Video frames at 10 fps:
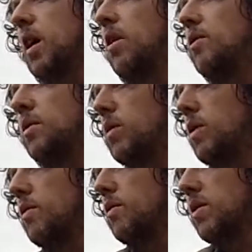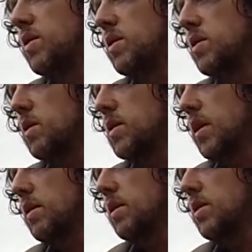halfway through the conference and just went to
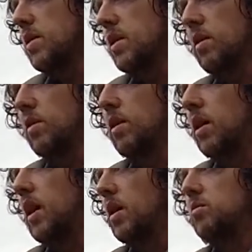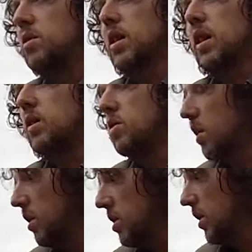Athens. I thought, oh, I'm just going to go to a
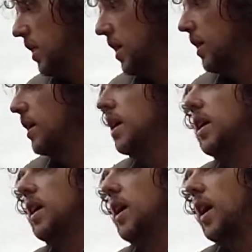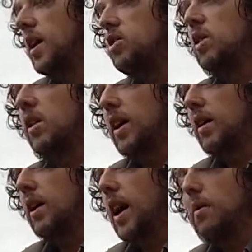hotel here. I literally got out of
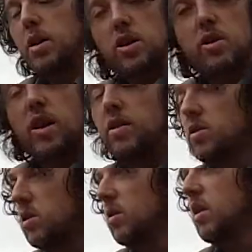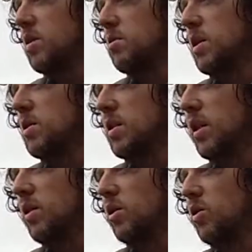the cab. I turned around, there's two guys on
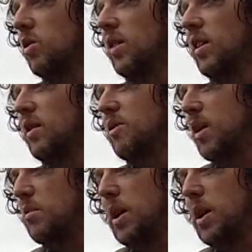motorcycles, and they followed